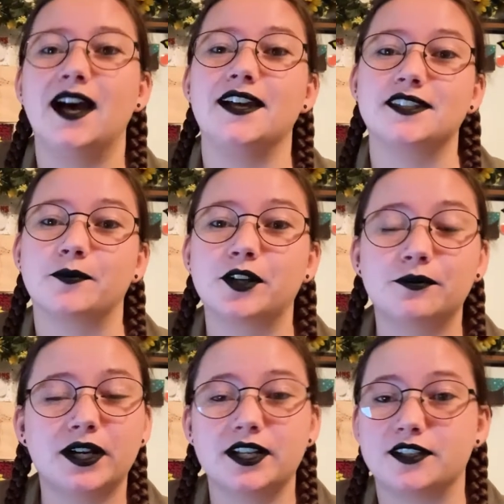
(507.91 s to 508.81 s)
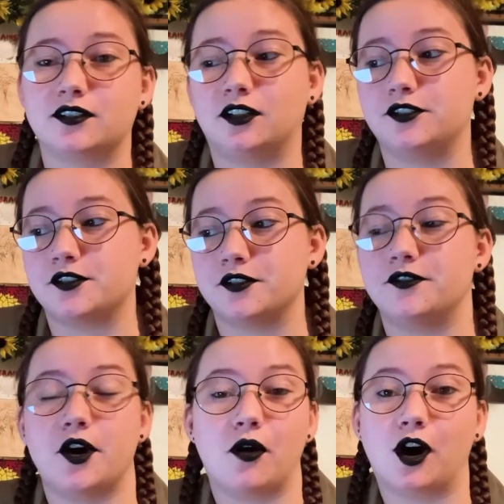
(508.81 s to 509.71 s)
a similar one is called Do
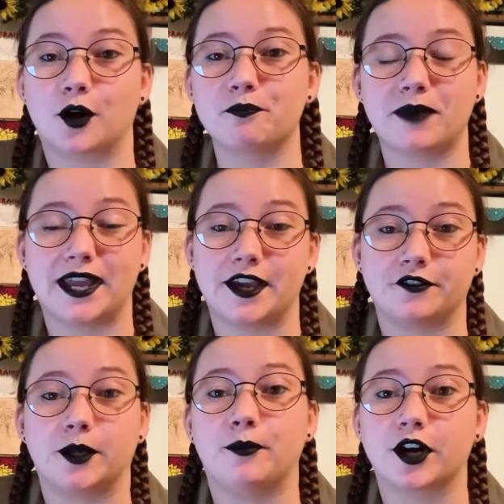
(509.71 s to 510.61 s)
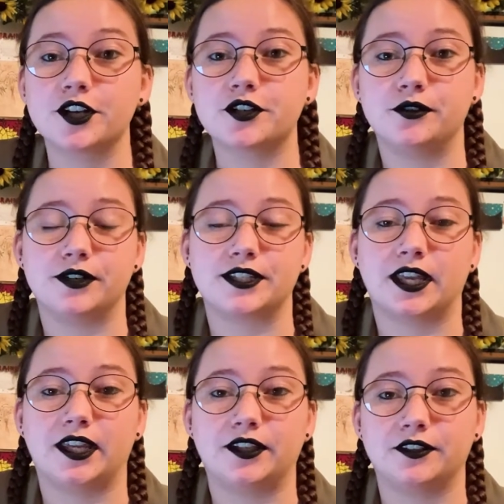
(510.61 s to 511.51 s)
No Harm by Henry Marsh, who is
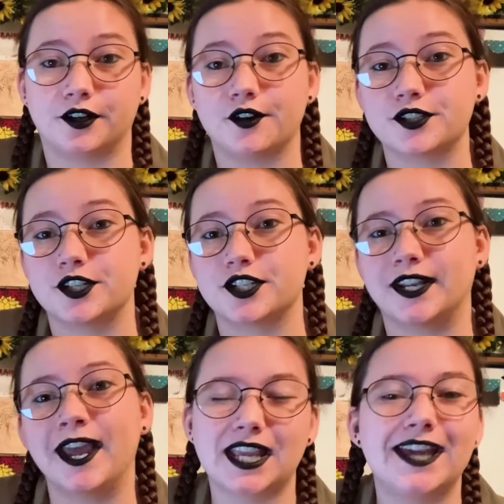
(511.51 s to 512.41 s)
a neurosurgeon,